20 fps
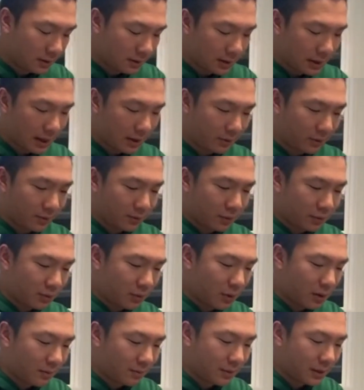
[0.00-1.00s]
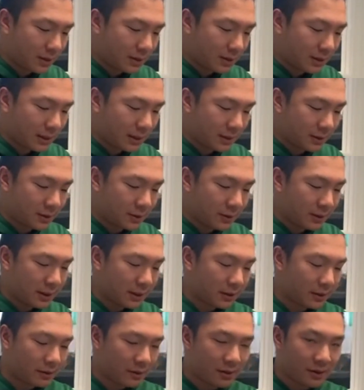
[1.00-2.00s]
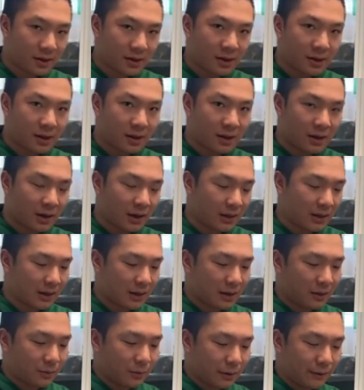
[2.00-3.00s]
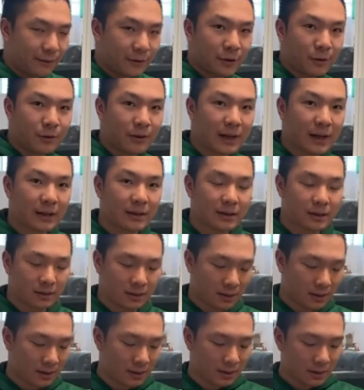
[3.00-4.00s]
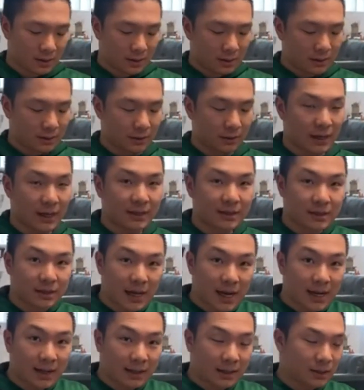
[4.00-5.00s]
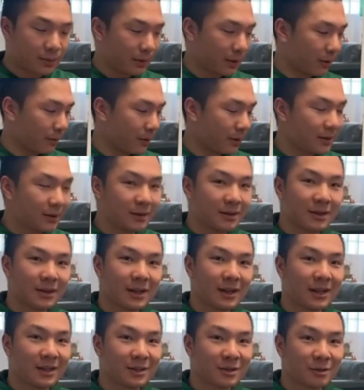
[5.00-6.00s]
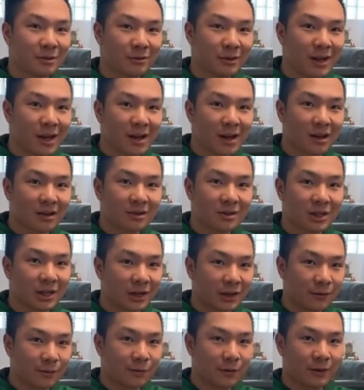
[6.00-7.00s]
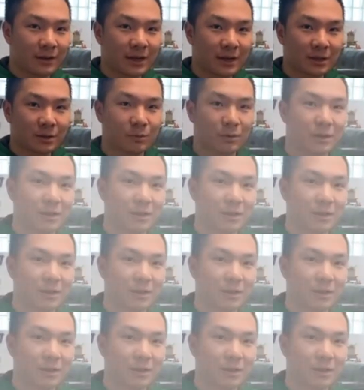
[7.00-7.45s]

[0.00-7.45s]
I would plop this into here, and then I would wait 2 days. So that's that experiment. And so yeah, check in for the next one.